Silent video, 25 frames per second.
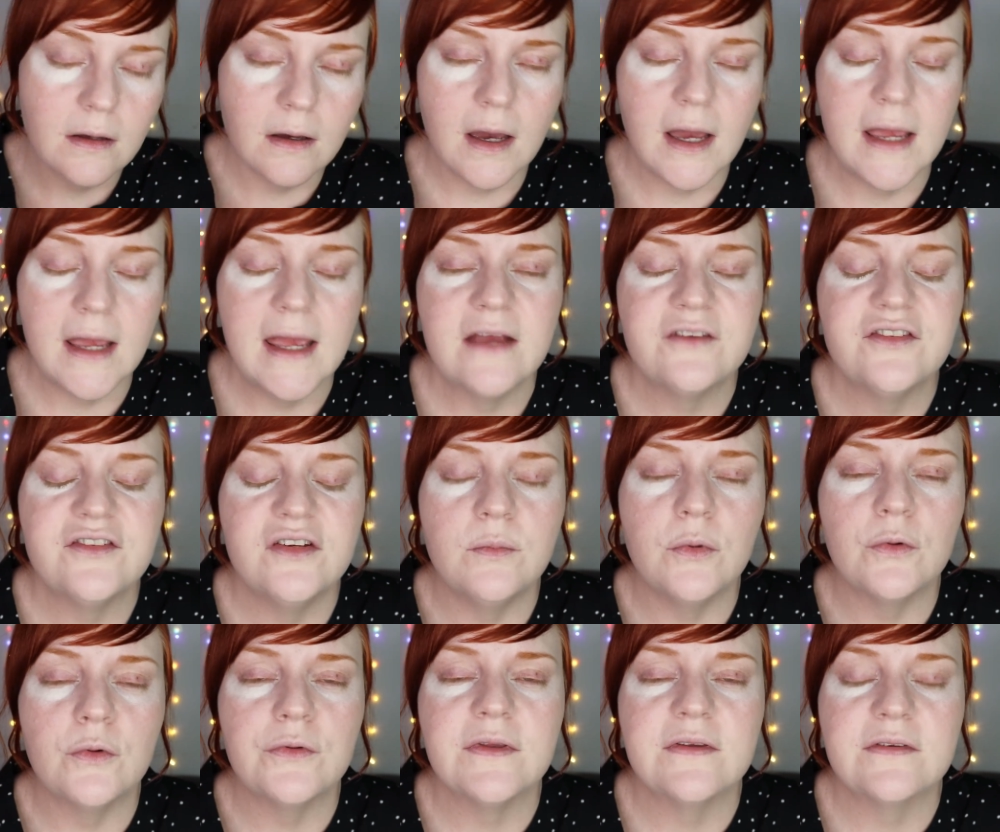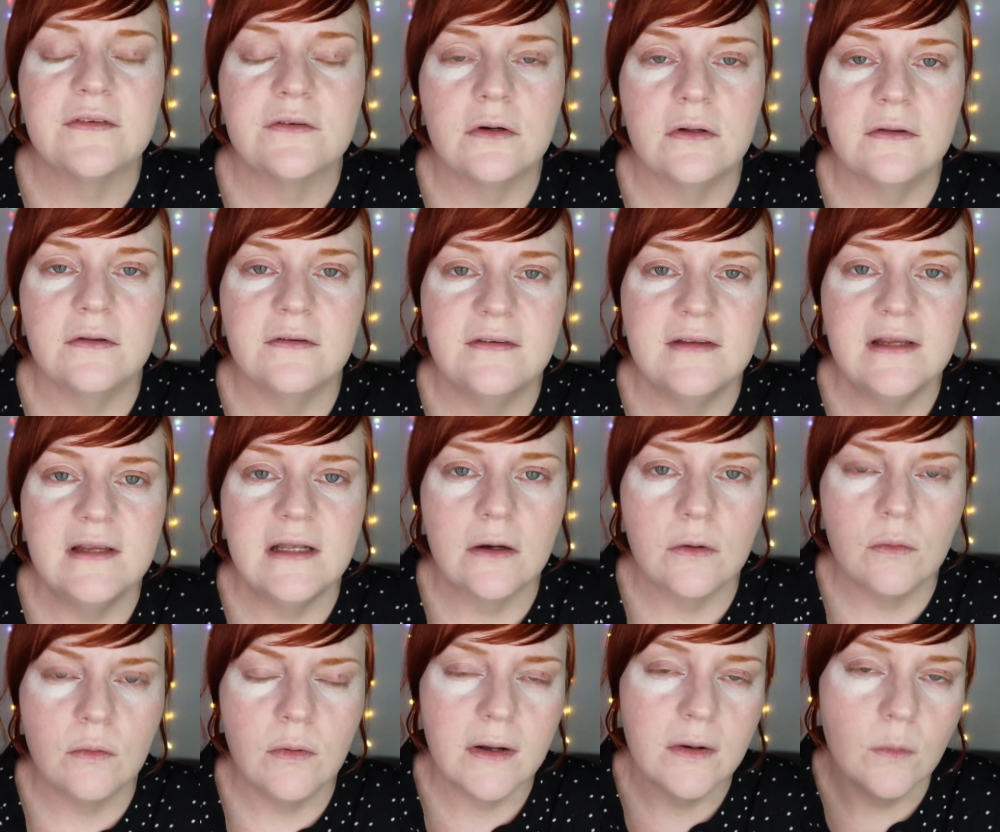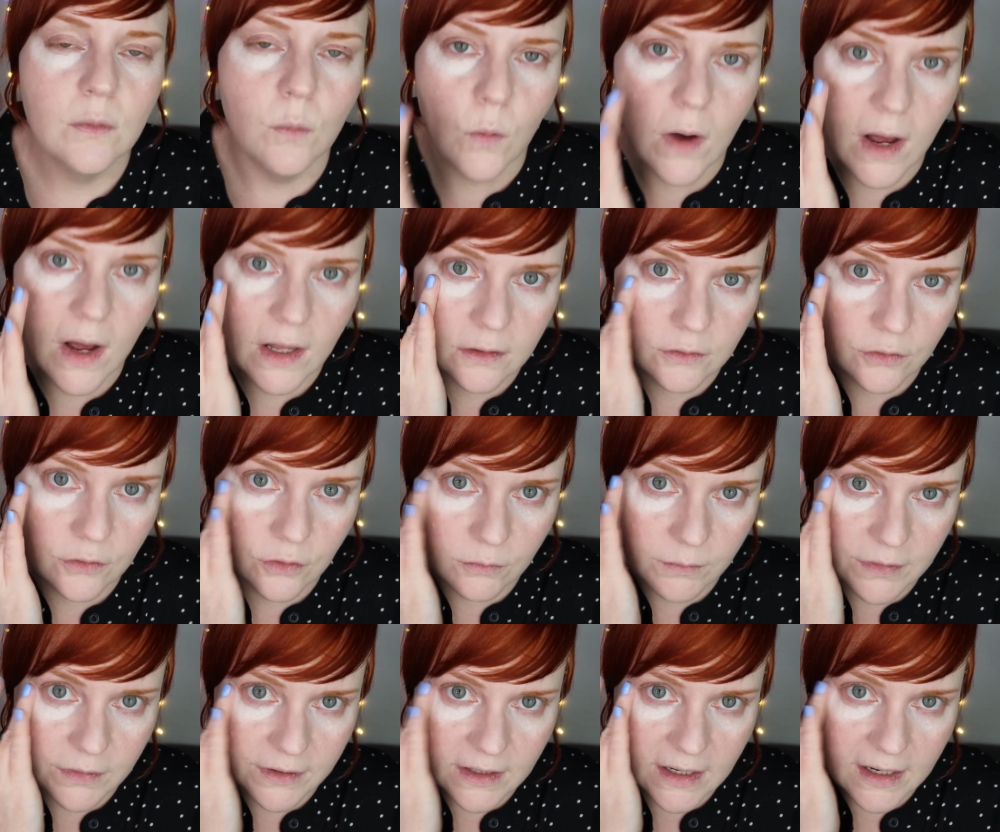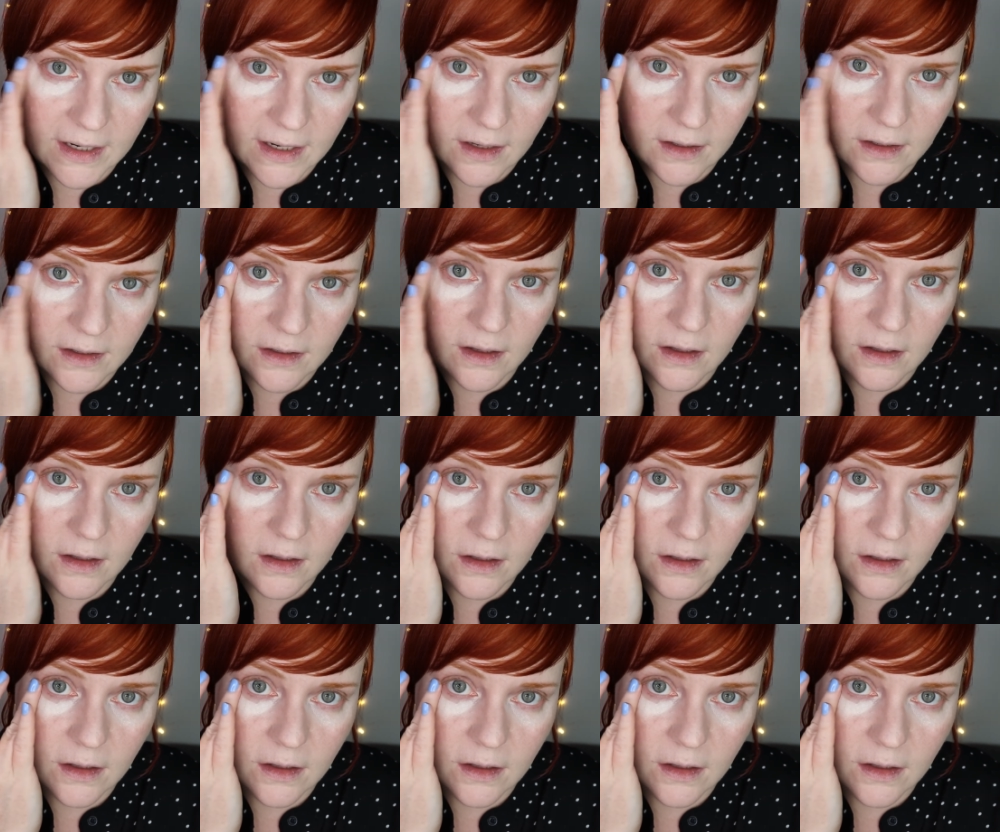I actually bought this concealer quite a while ago, but I